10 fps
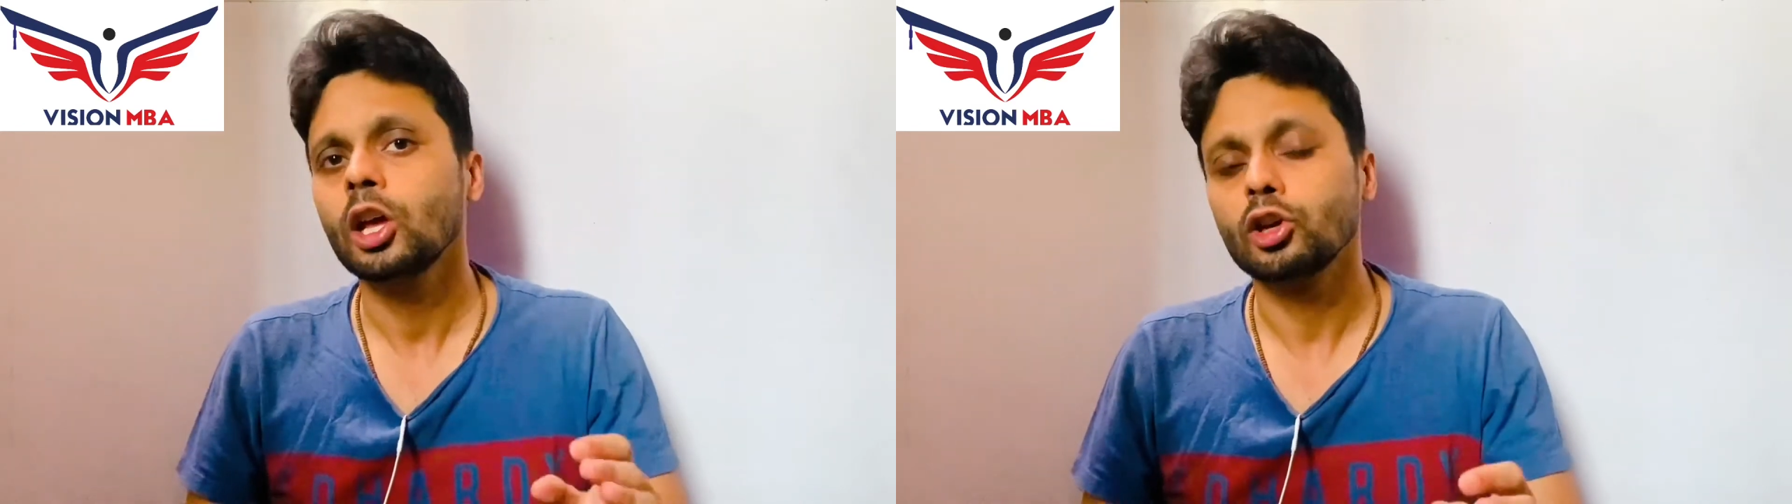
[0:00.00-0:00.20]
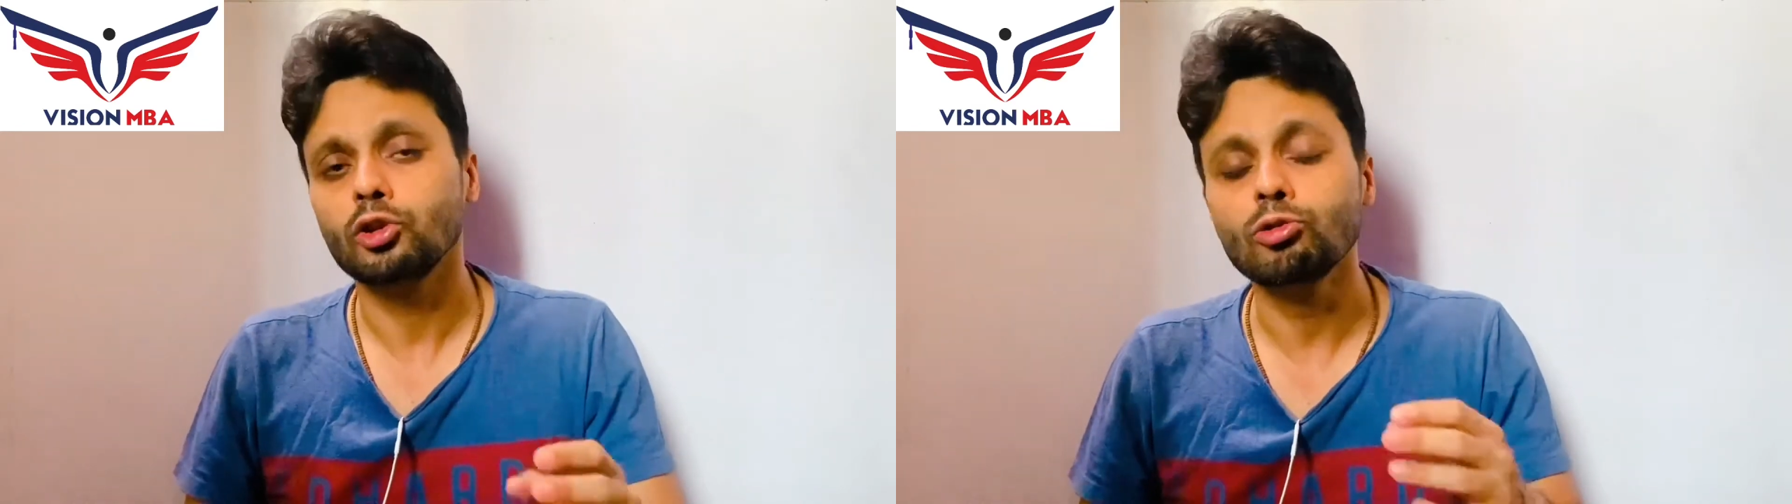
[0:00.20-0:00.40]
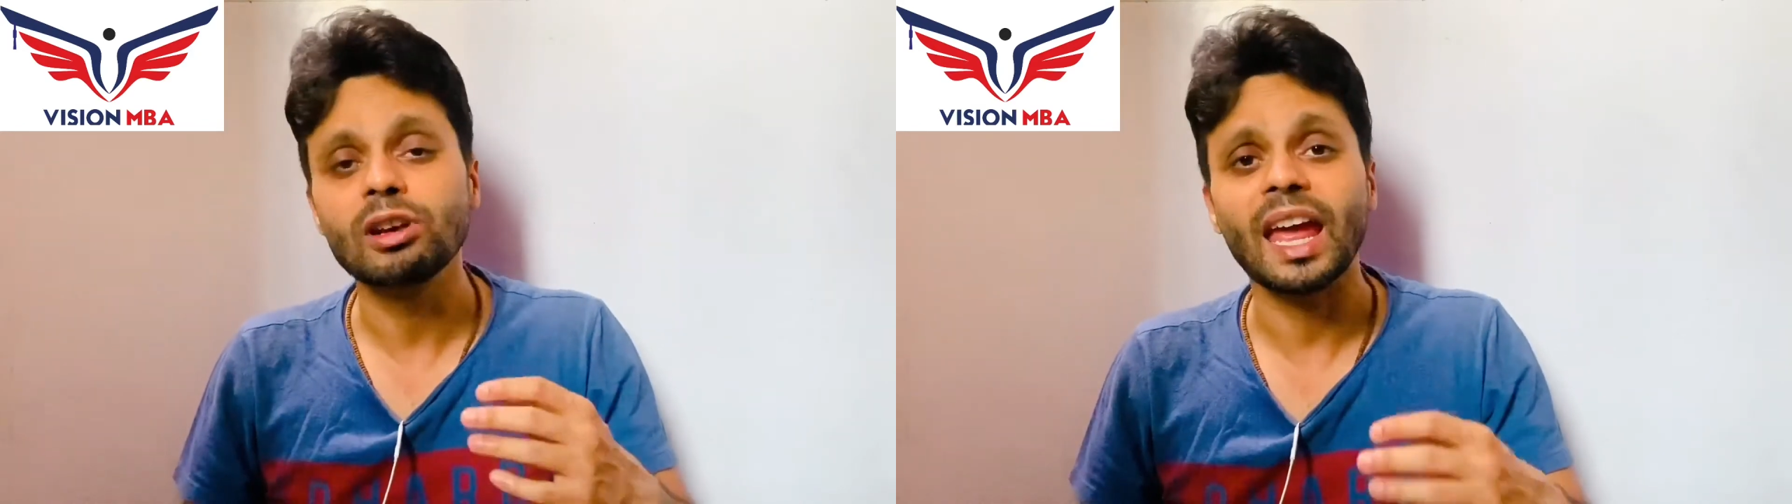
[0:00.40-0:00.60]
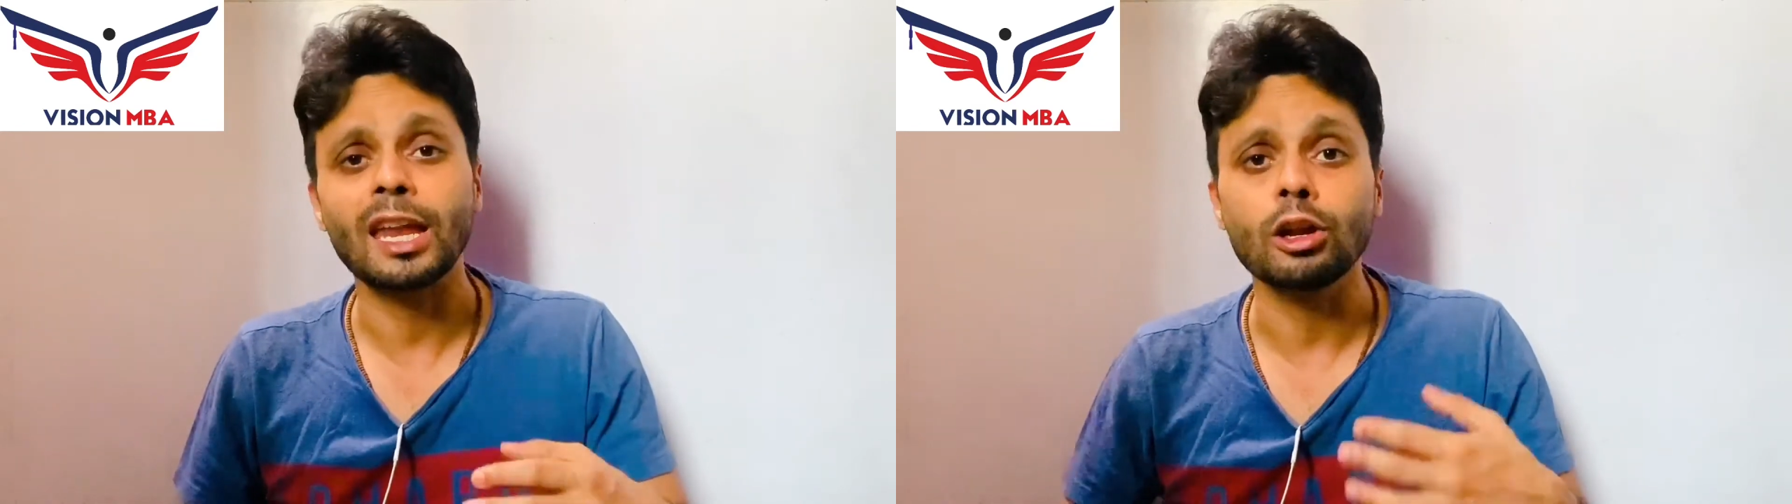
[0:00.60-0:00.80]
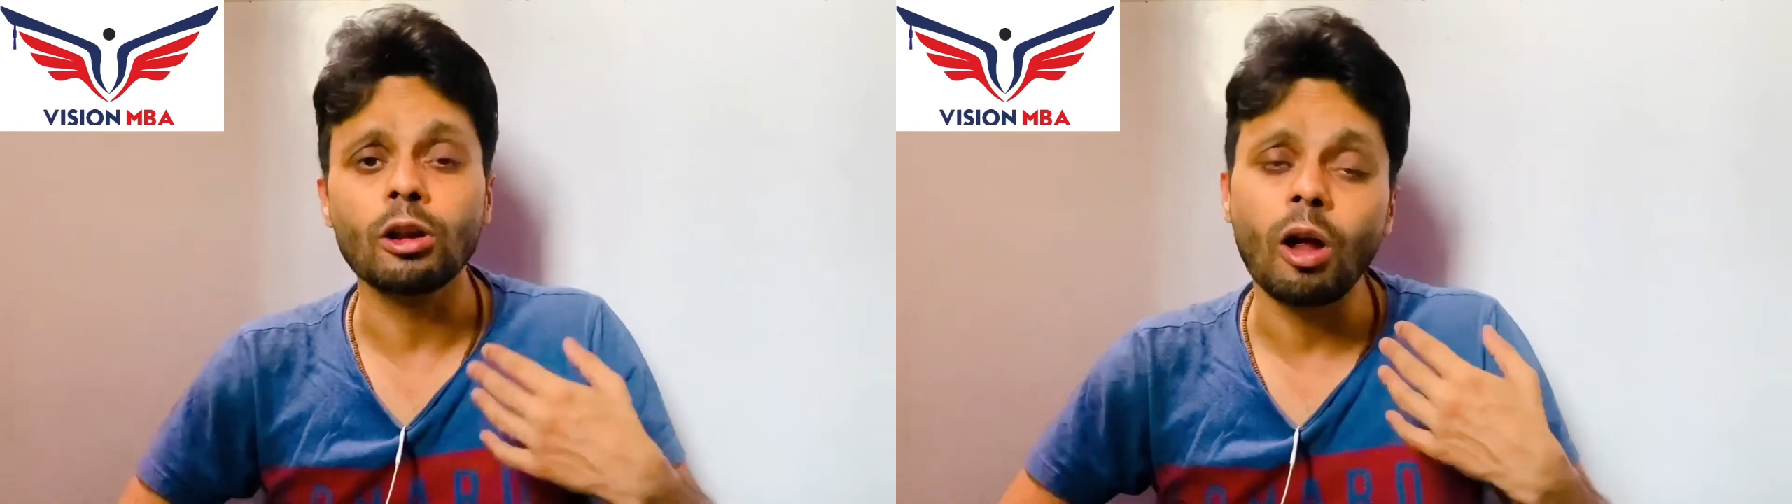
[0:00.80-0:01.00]
You
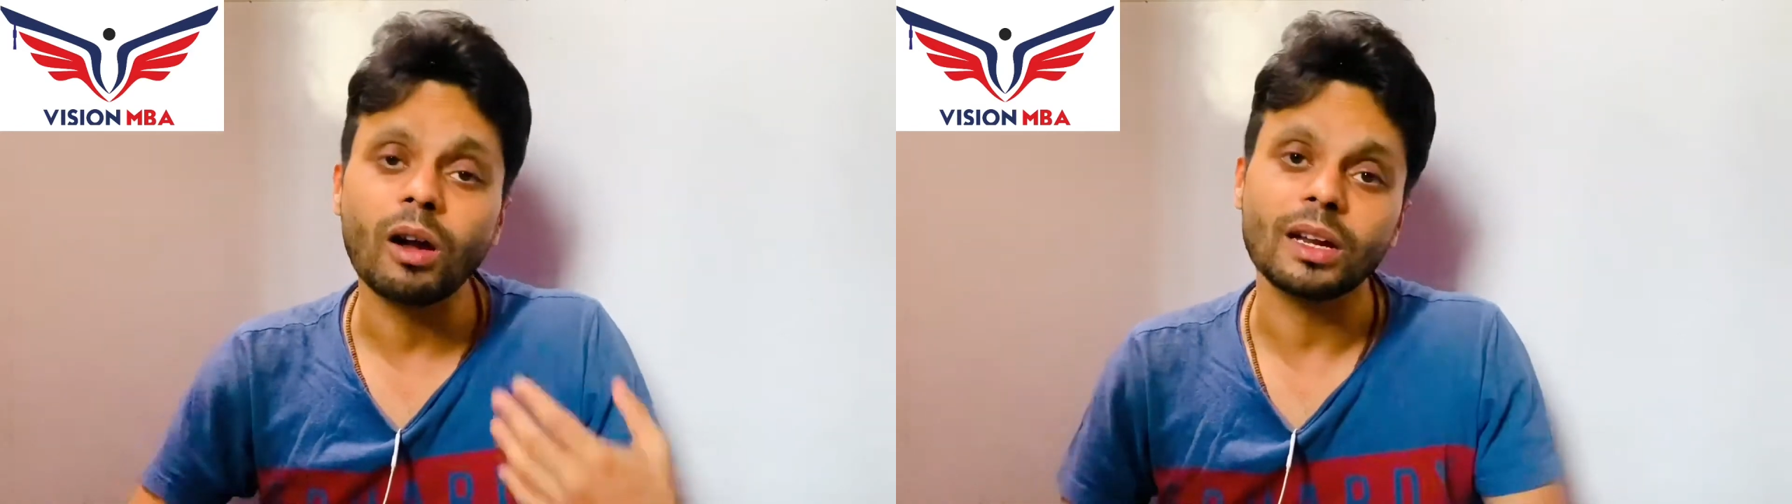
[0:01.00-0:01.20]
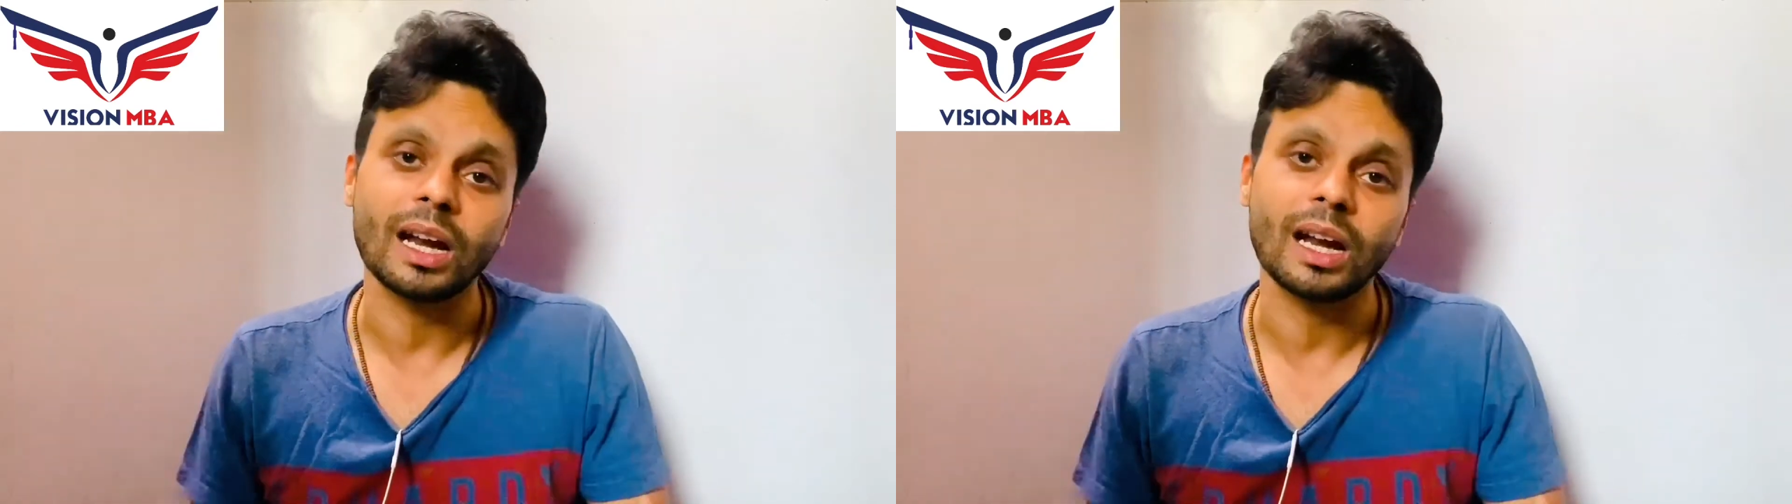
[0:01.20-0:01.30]
cannot